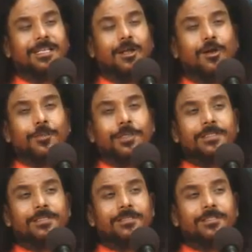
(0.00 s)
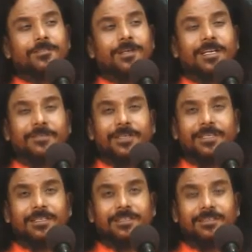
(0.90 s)
Then all persons were living
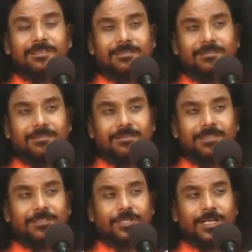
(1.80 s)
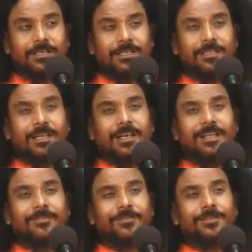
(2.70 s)
in, in China, they
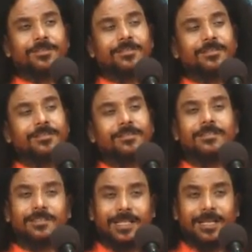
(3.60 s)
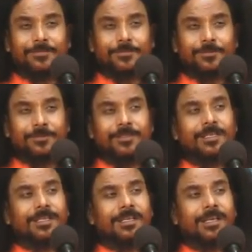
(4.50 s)
left that food
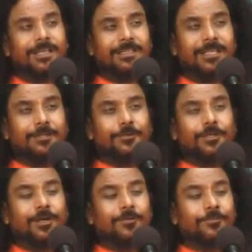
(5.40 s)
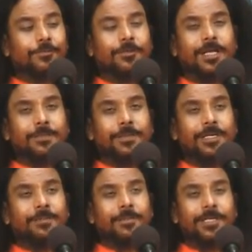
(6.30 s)
and they told now food has
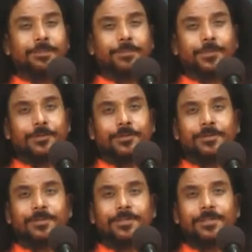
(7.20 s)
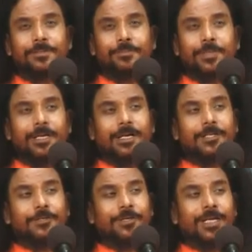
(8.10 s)
become impure
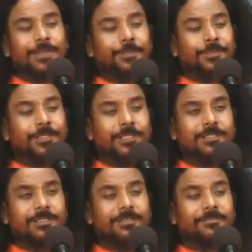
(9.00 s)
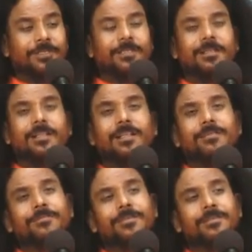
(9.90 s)
because you have touched it with
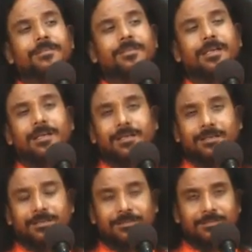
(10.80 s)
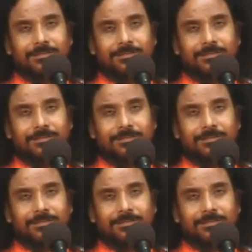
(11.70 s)
left hand.